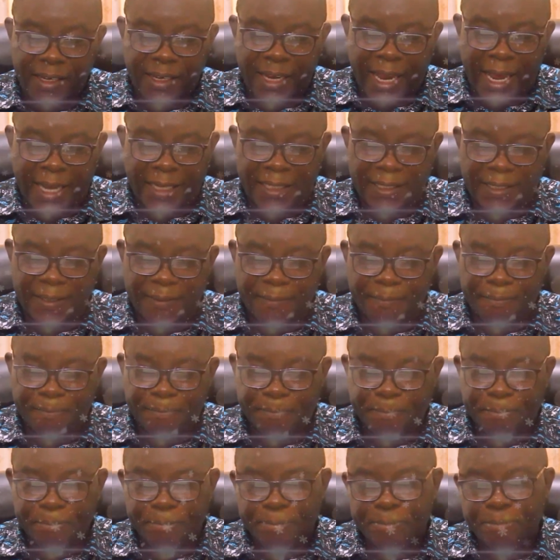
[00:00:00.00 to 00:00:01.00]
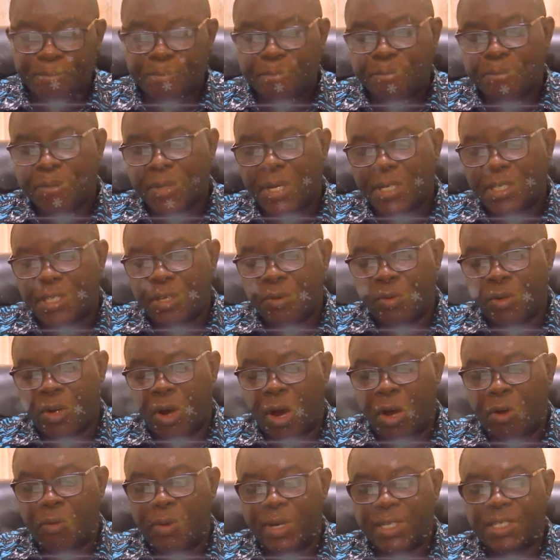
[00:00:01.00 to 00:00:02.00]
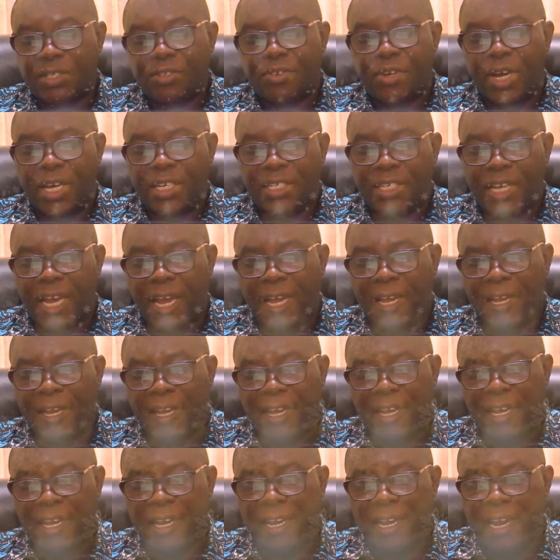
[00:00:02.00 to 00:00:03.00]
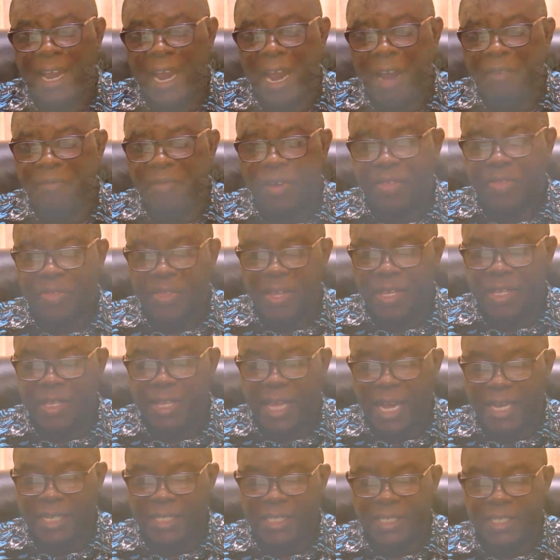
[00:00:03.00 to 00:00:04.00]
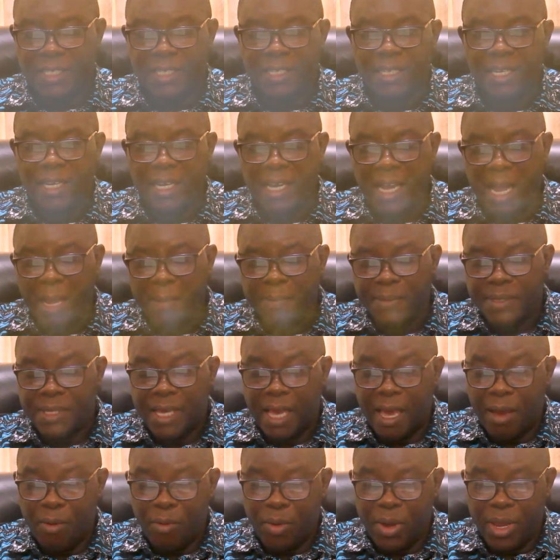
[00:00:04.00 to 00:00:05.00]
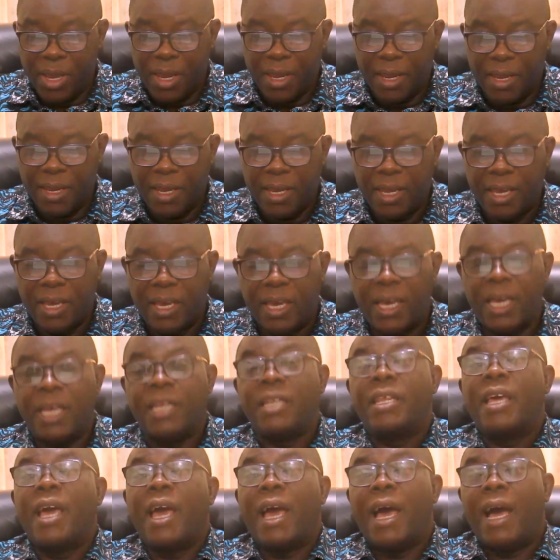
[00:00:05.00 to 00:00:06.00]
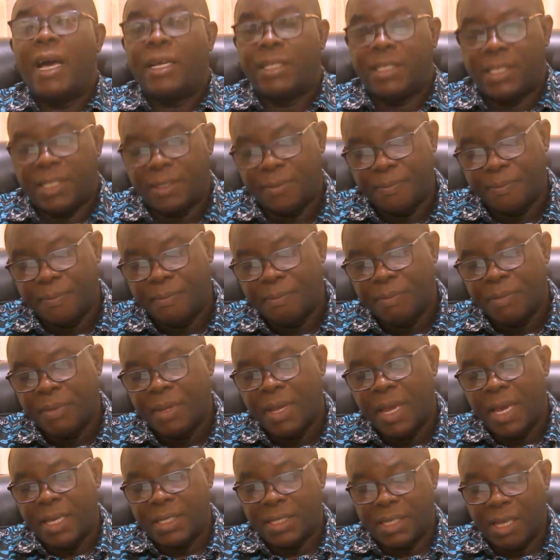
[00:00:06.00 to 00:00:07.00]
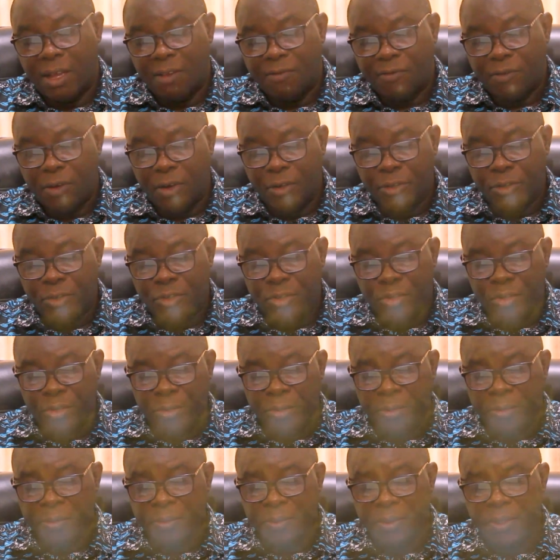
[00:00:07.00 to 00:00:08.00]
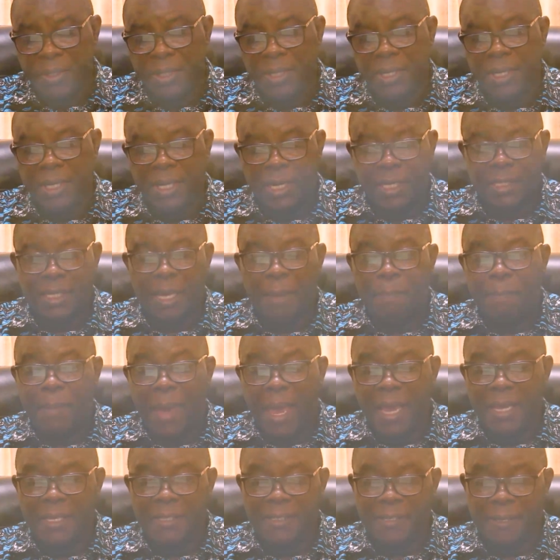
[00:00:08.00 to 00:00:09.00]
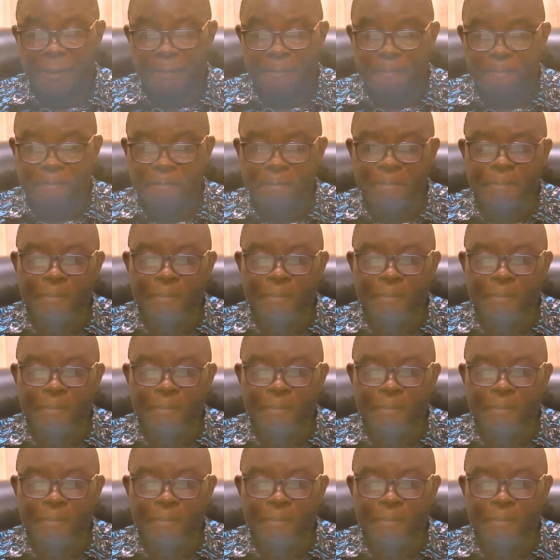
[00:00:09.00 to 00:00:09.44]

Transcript: that she would always treasure everything that comes her way in her heart. Her self control is amazing.